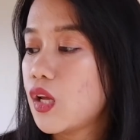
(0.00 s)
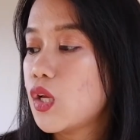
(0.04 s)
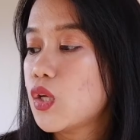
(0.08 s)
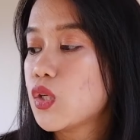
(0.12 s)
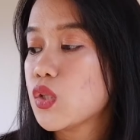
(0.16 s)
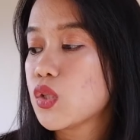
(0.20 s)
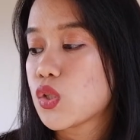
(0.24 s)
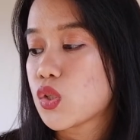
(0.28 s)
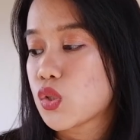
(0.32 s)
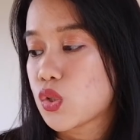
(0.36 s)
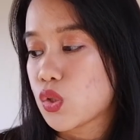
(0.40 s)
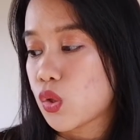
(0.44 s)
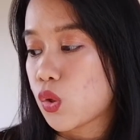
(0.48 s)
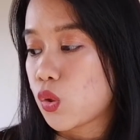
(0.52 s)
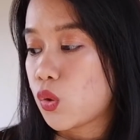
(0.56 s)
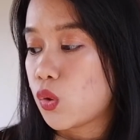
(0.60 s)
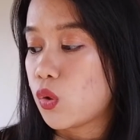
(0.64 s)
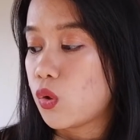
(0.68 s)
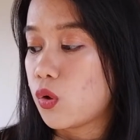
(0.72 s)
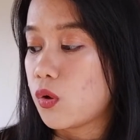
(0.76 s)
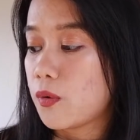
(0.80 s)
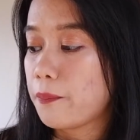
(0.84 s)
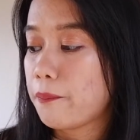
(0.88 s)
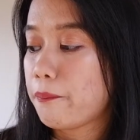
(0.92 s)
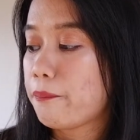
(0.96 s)

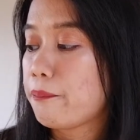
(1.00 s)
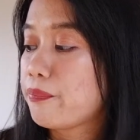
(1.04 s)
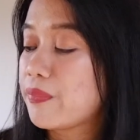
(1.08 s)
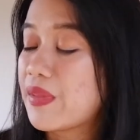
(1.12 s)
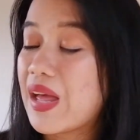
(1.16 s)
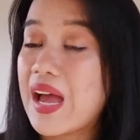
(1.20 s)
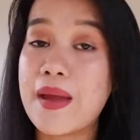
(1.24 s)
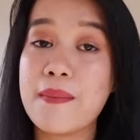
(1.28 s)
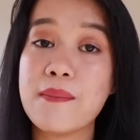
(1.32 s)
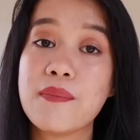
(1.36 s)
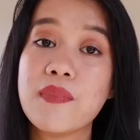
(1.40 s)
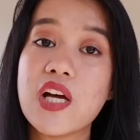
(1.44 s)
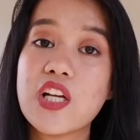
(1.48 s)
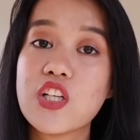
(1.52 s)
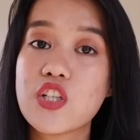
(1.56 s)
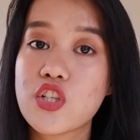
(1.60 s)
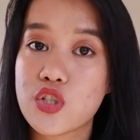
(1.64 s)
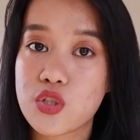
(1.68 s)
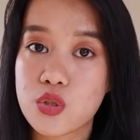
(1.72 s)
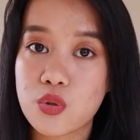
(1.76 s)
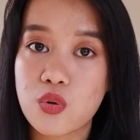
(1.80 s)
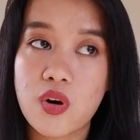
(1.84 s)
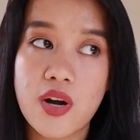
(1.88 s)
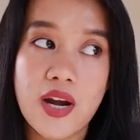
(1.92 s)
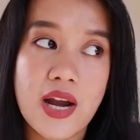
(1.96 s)
So I'm not
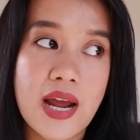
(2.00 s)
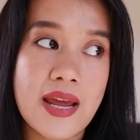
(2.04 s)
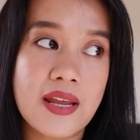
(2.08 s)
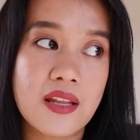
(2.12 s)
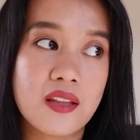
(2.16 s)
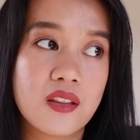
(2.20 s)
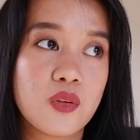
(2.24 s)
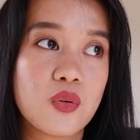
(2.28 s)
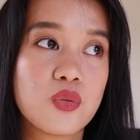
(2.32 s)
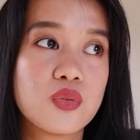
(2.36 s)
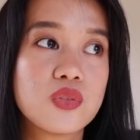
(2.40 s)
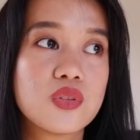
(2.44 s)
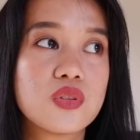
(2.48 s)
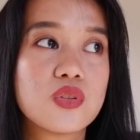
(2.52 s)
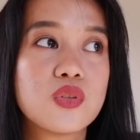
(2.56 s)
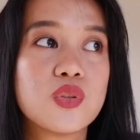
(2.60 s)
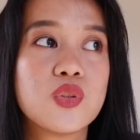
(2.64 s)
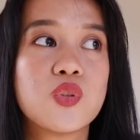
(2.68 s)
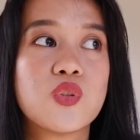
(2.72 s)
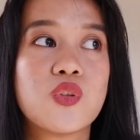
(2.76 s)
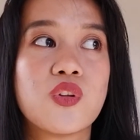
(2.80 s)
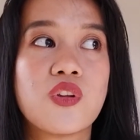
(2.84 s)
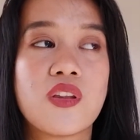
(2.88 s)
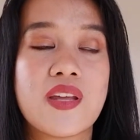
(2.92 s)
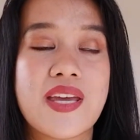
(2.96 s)
sure, I don't
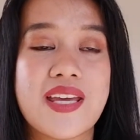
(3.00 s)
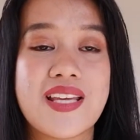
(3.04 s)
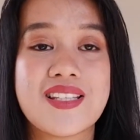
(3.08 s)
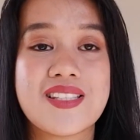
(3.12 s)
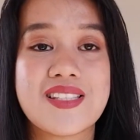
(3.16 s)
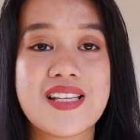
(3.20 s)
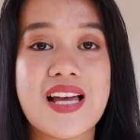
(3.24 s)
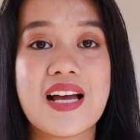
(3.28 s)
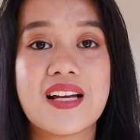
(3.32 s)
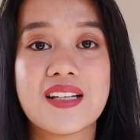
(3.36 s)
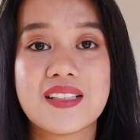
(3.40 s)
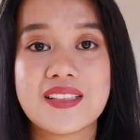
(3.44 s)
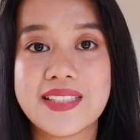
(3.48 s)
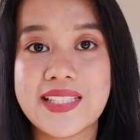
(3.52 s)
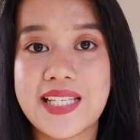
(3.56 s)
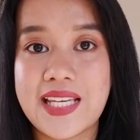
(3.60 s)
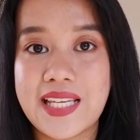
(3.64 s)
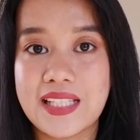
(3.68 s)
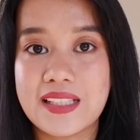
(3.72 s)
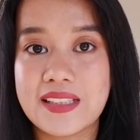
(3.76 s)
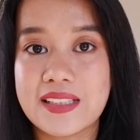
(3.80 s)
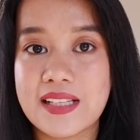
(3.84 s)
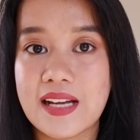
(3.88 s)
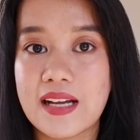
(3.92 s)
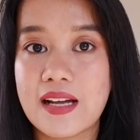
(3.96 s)
know the exact
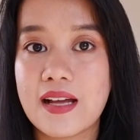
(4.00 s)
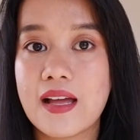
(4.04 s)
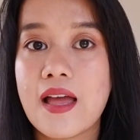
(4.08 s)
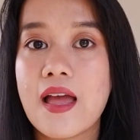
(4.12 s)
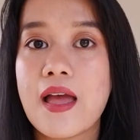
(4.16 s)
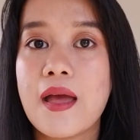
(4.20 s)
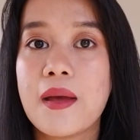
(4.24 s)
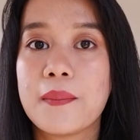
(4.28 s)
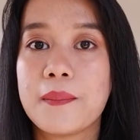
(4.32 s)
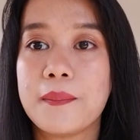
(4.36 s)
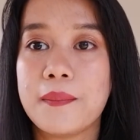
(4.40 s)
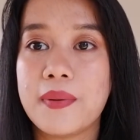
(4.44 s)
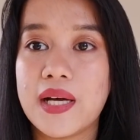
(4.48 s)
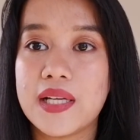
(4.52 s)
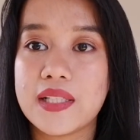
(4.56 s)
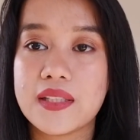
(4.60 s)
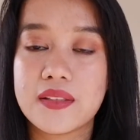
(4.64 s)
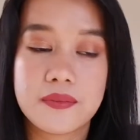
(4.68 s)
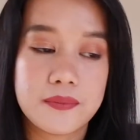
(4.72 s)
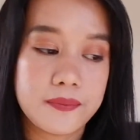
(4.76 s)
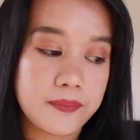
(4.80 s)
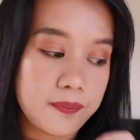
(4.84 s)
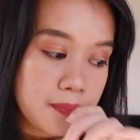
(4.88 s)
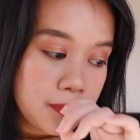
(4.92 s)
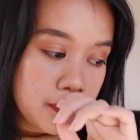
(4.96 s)
data,
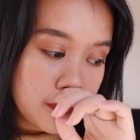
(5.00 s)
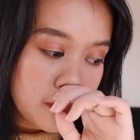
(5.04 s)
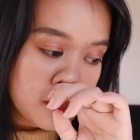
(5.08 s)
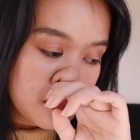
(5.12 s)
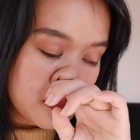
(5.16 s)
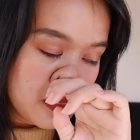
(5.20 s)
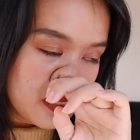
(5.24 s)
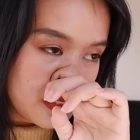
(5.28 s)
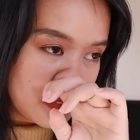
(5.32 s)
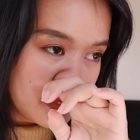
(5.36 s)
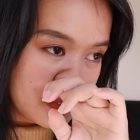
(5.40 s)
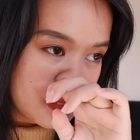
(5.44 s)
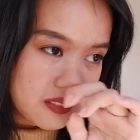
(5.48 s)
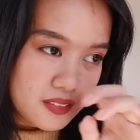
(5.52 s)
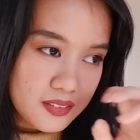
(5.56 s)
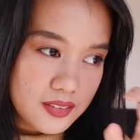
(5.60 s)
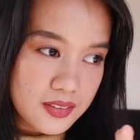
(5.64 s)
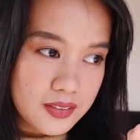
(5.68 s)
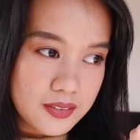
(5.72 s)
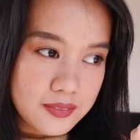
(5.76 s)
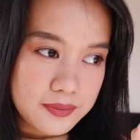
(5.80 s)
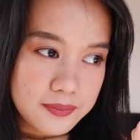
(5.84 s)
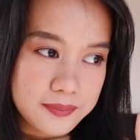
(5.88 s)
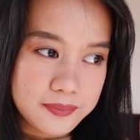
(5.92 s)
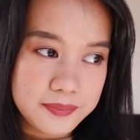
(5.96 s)
but
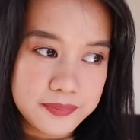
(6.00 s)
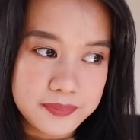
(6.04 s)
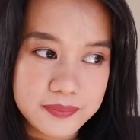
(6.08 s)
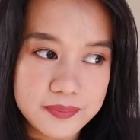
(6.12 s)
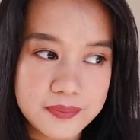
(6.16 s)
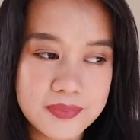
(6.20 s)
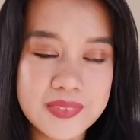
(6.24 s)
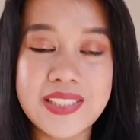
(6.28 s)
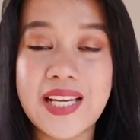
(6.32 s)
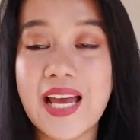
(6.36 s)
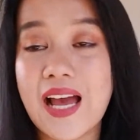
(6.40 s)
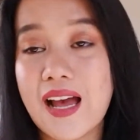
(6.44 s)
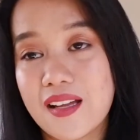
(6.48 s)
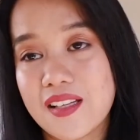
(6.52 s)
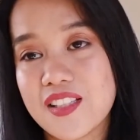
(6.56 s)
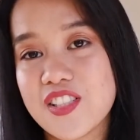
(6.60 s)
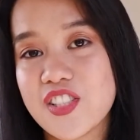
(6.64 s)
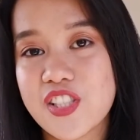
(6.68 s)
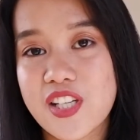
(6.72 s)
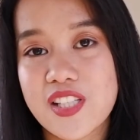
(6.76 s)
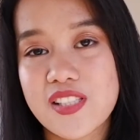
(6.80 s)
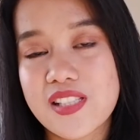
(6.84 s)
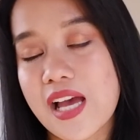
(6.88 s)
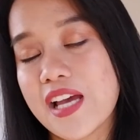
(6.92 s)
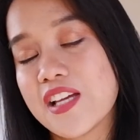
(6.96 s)
yeah,
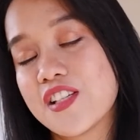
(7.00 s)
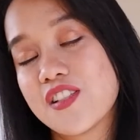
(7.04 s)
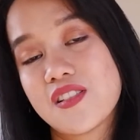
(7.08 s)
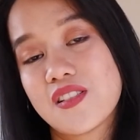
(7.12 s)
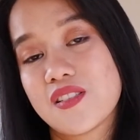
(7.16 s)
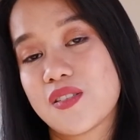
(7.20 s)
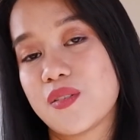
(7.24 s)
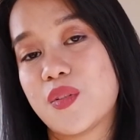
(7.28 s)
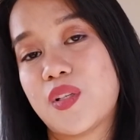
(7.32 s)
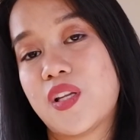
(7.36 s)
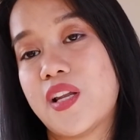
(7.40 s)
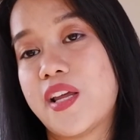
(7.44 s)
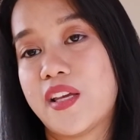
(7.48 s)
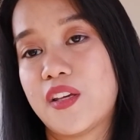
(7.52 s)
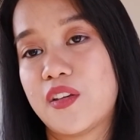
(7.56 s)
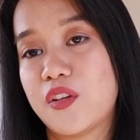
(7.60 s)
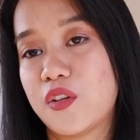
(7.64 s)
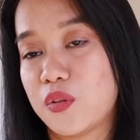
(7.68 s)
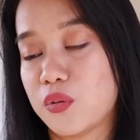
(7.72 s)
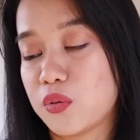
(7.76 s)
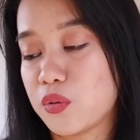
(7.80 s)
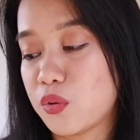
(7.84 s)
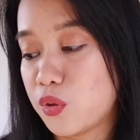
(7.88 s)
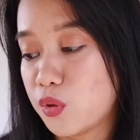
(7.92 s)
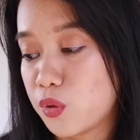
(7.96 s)
I just would like
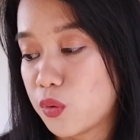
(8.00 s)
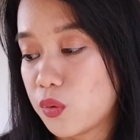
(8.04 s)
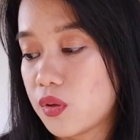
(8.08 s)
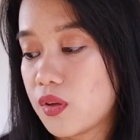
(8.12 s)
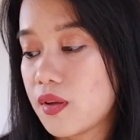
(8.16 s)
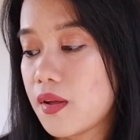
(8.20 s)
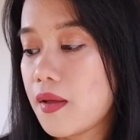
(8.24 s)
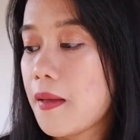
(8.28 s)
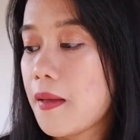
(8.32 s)
you to know.